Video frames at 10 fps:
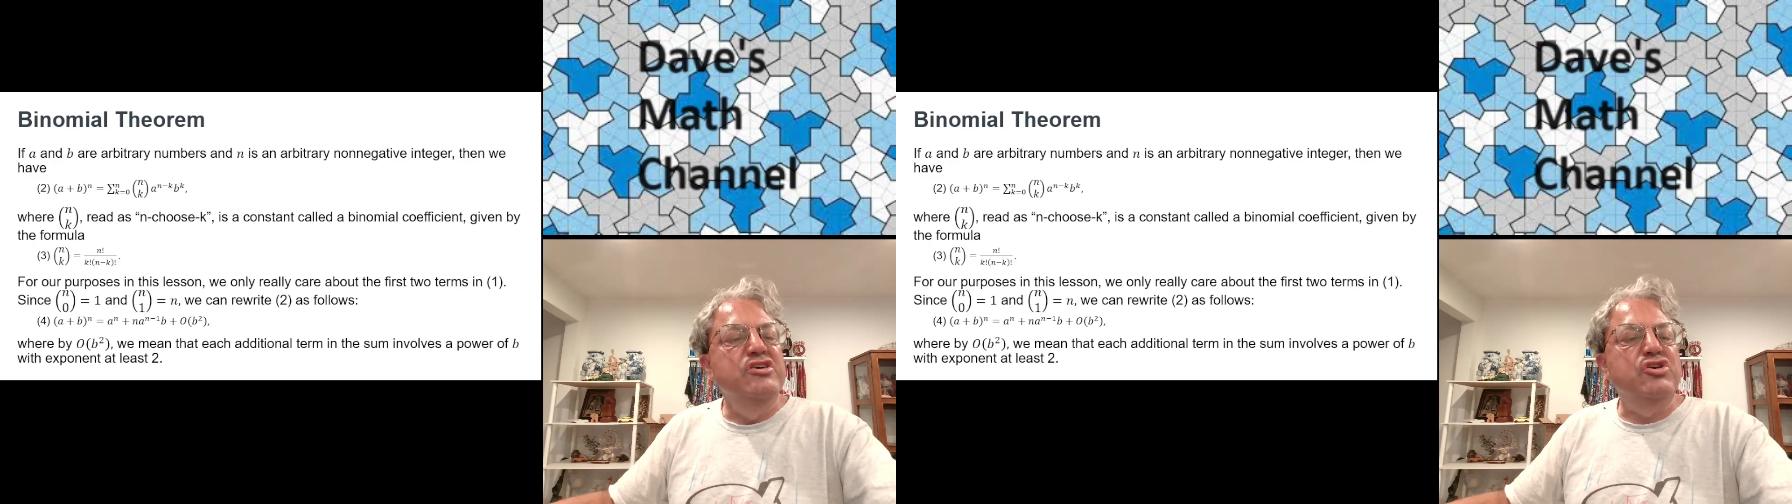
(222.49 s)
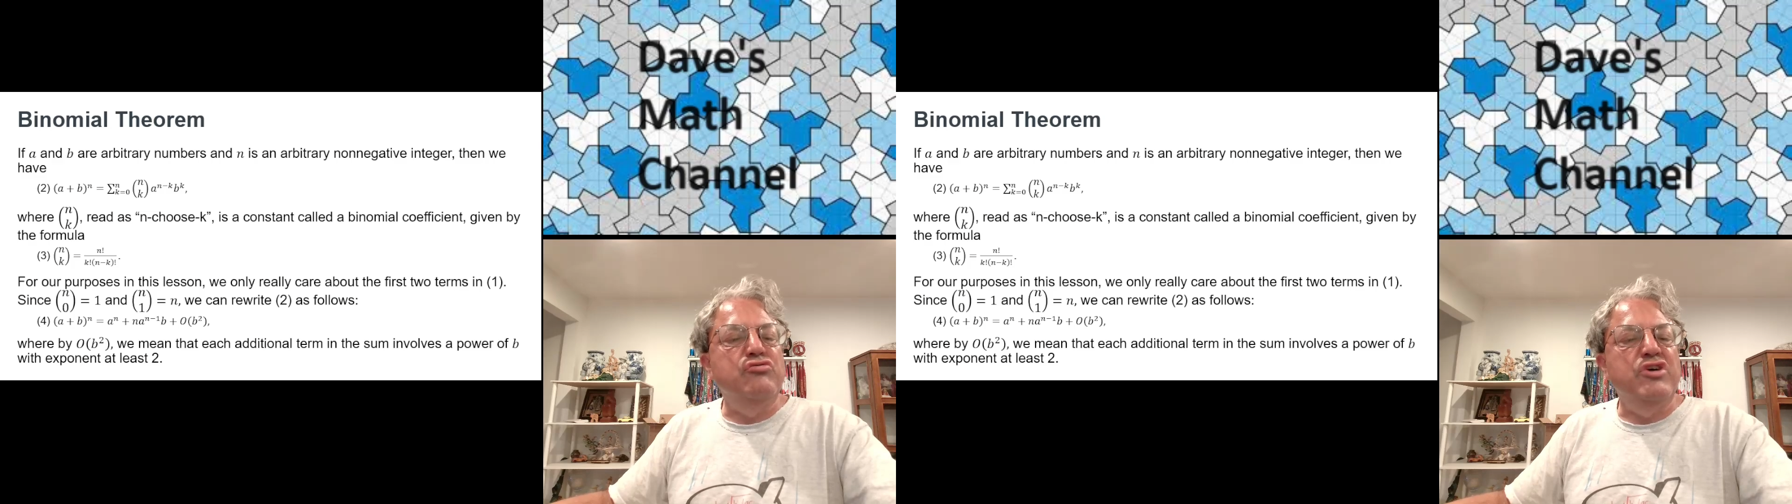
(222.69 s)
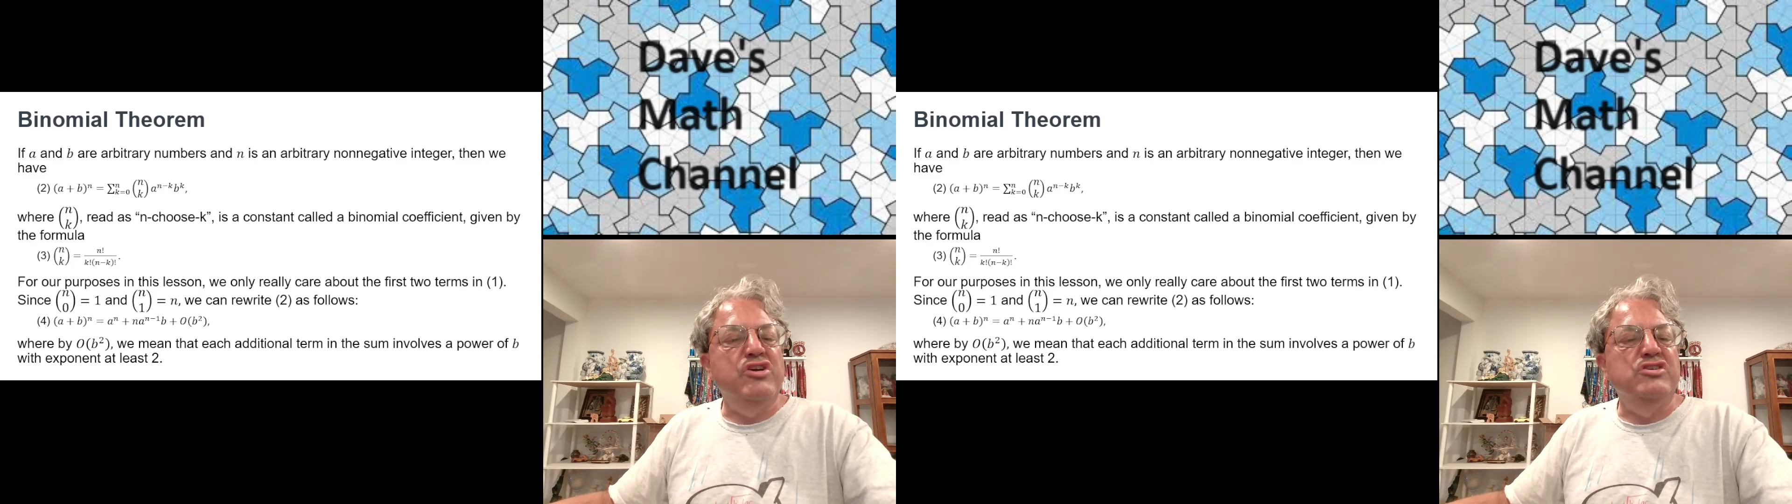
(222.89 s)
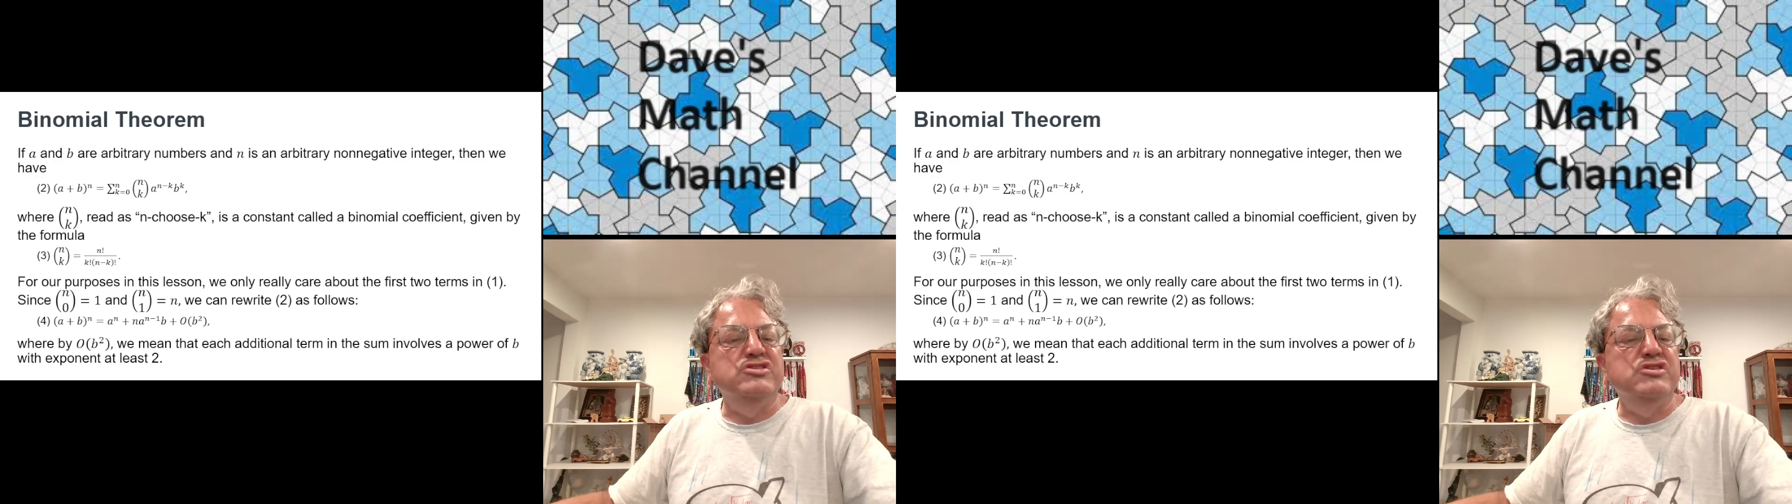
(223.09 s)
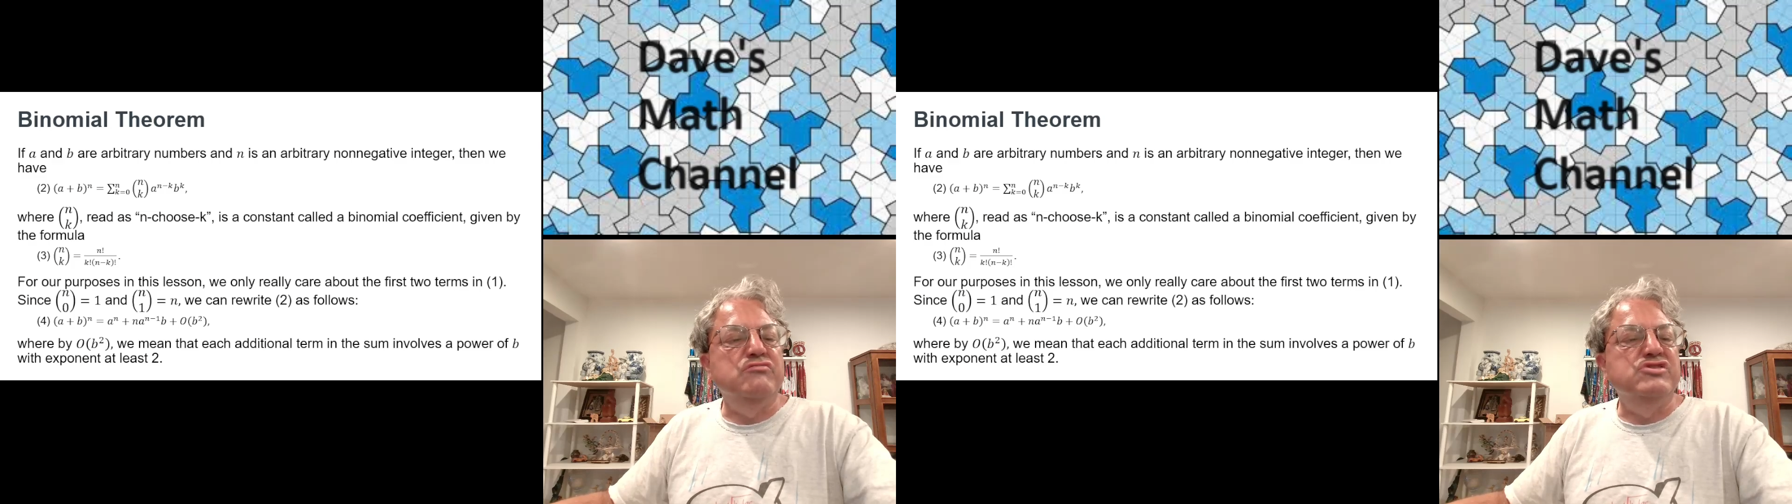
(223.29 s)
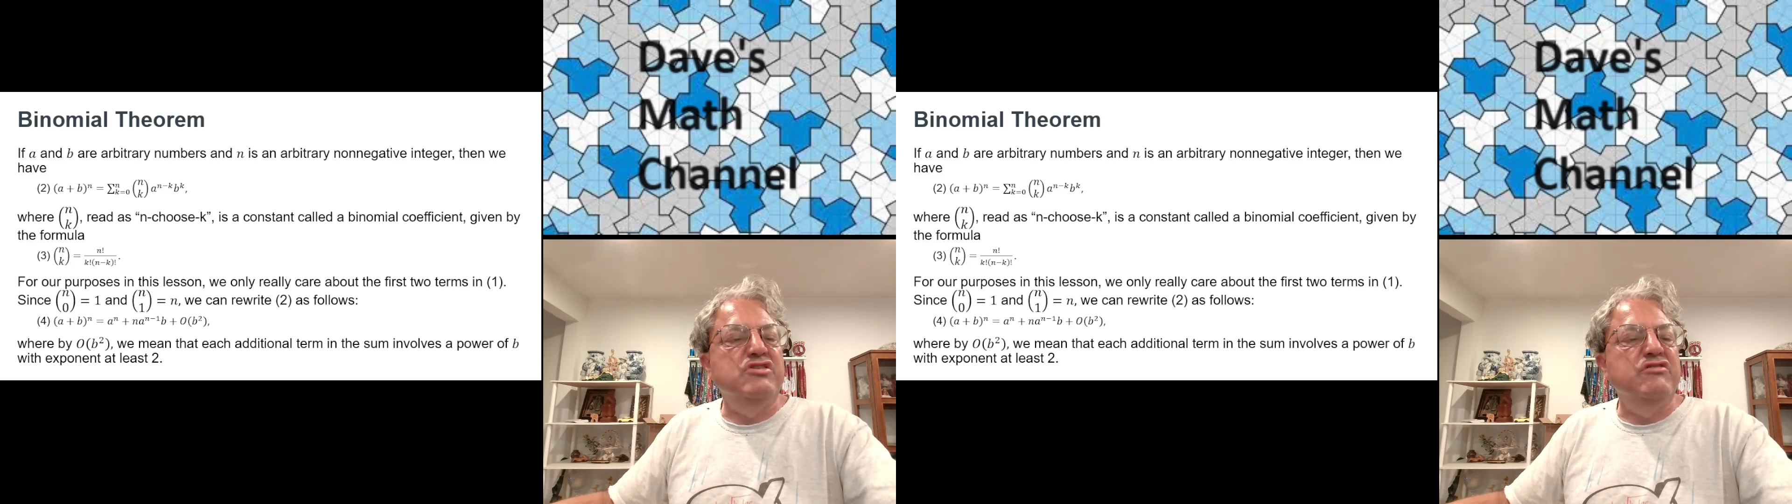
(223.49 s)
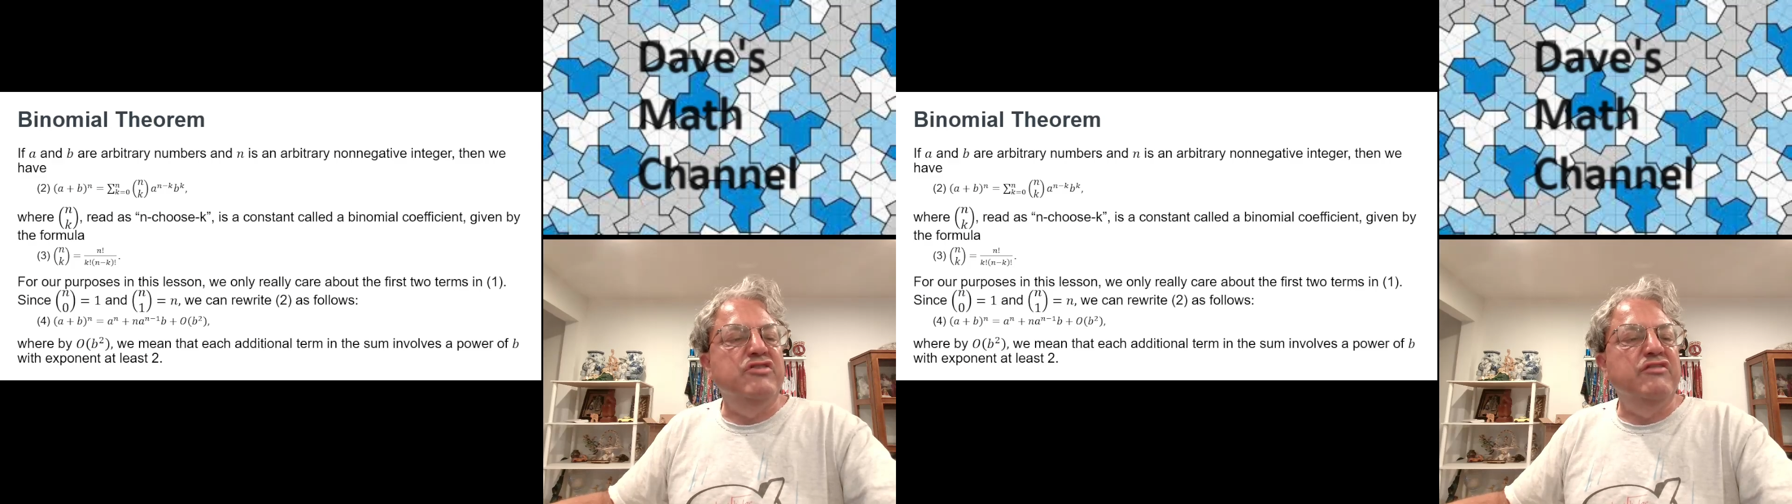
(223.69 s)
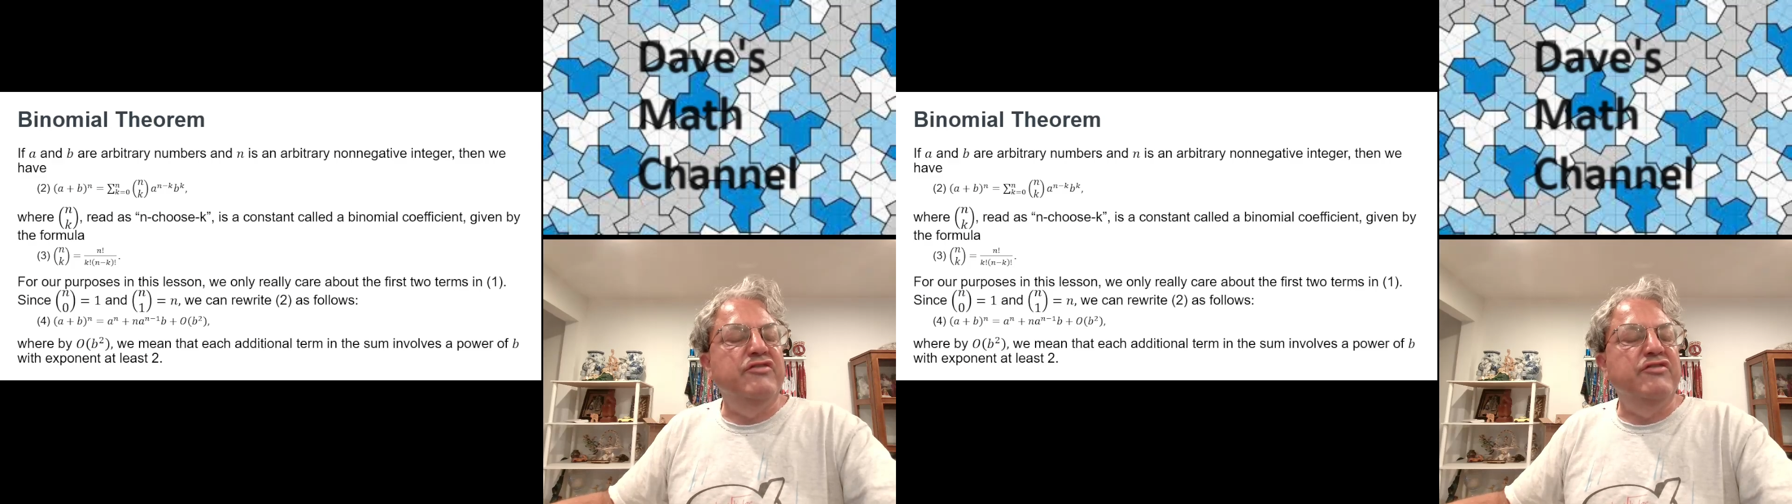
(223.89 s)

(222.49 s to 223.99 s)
You can write it in terms of